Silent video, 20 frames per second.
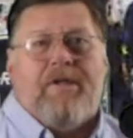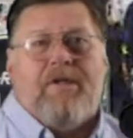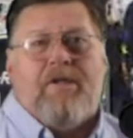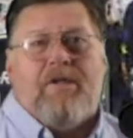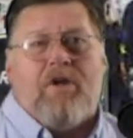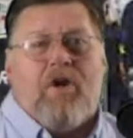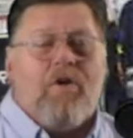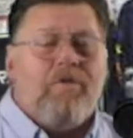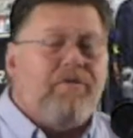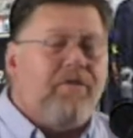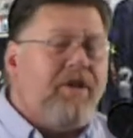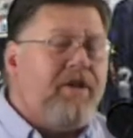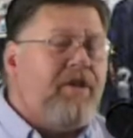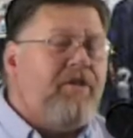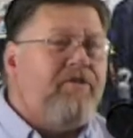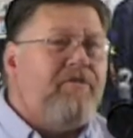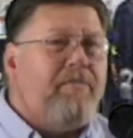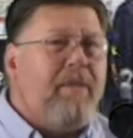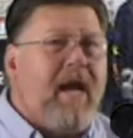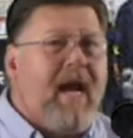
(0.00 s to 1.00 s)
Hopefully
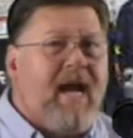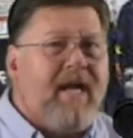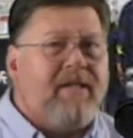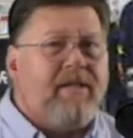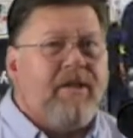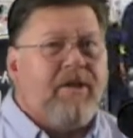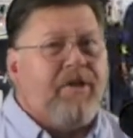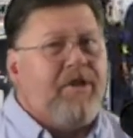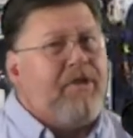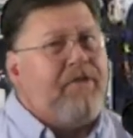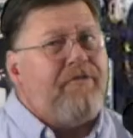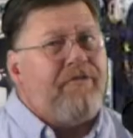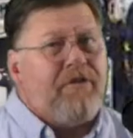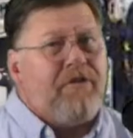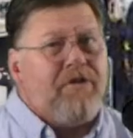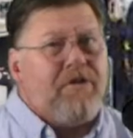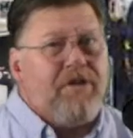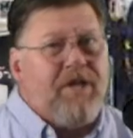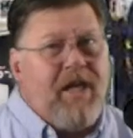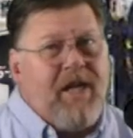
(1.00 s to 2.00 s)
you've packed a good
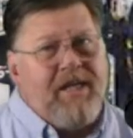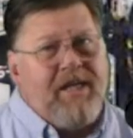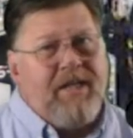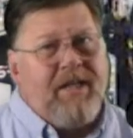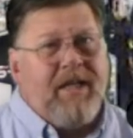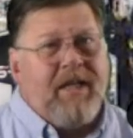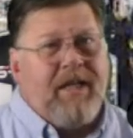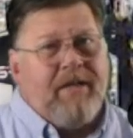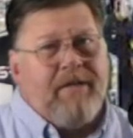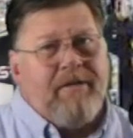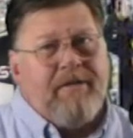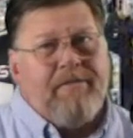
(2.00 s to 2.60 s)
first aid kit.